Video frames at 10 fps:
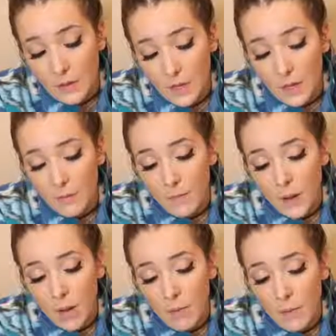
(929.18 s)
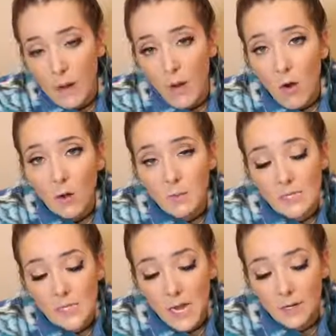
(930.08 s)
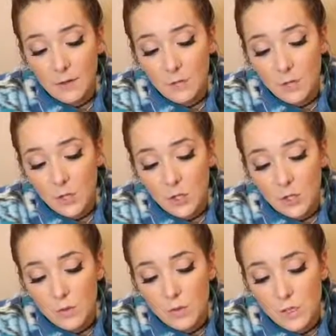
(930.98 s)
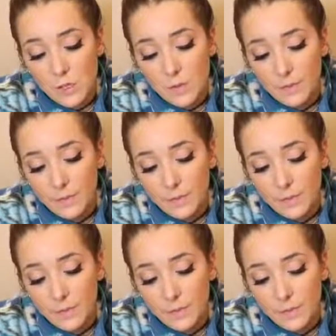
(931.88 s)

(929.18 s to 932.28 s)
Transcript: Like my arm is tired from the shoes.